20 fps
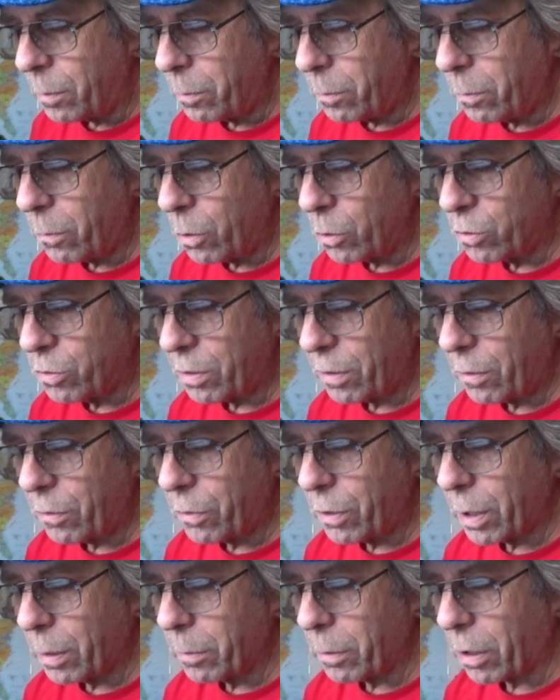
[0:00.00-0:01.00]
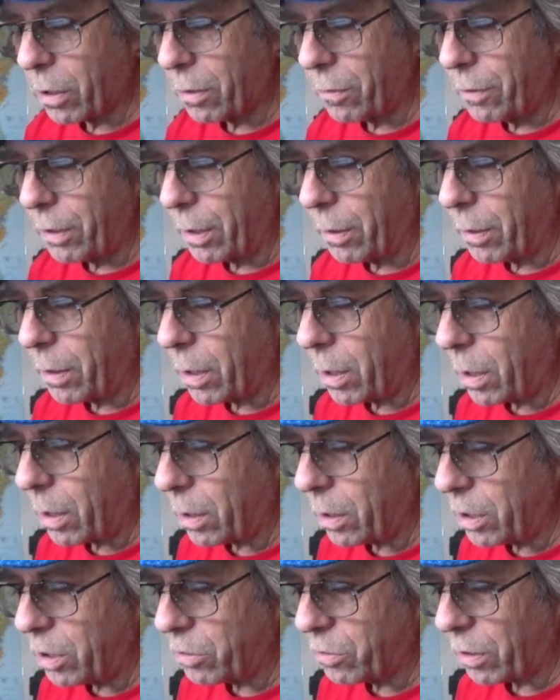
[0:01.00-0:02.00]
Most favorite thing about
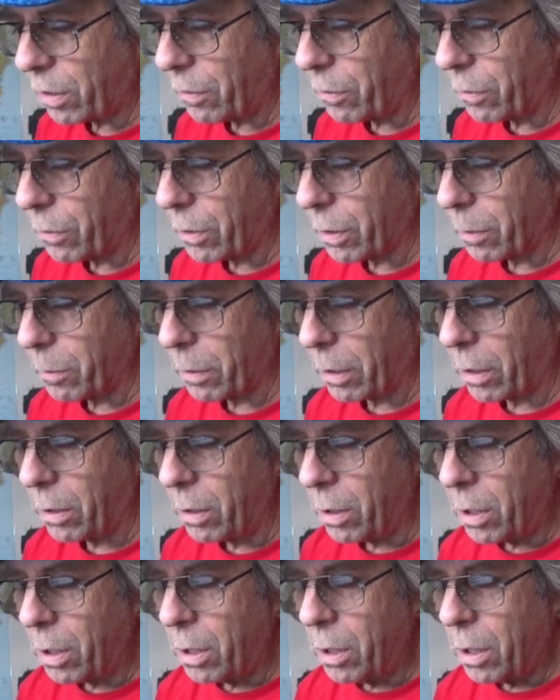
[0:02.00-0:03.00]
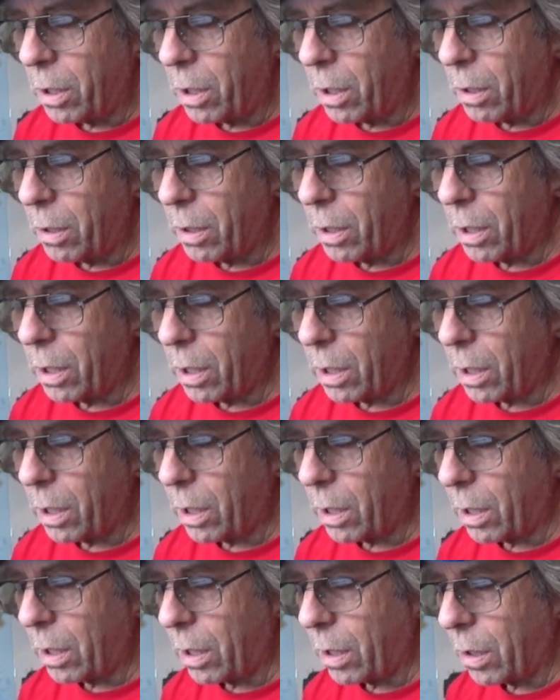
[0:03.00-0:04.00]
RVing, least favorite thing
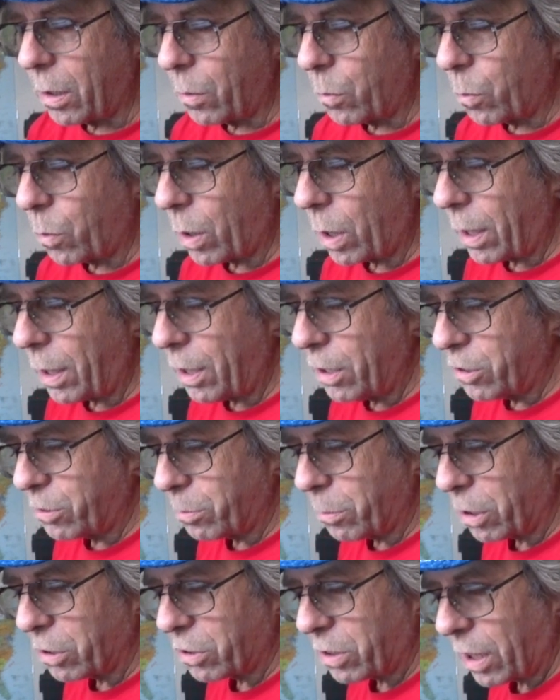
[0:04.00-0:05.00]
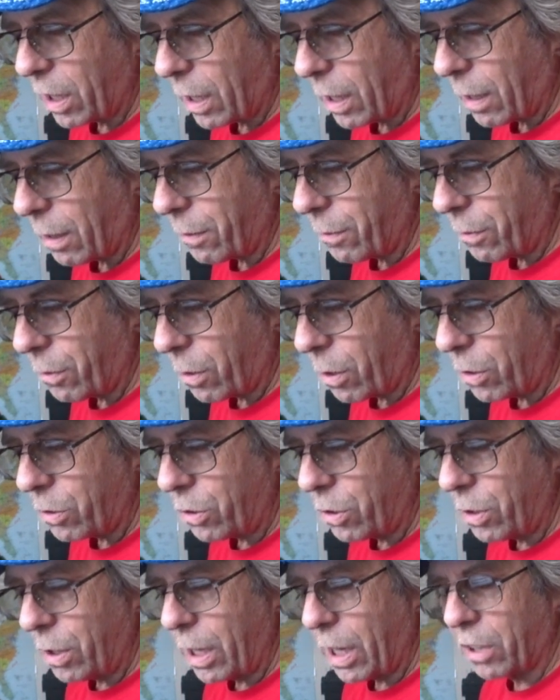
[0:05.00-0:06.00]
about. What is must-have on
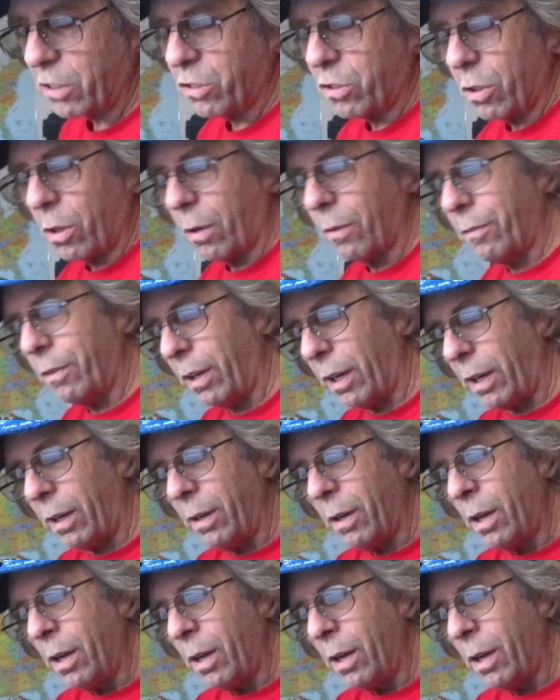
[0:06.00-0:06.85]
your next RV?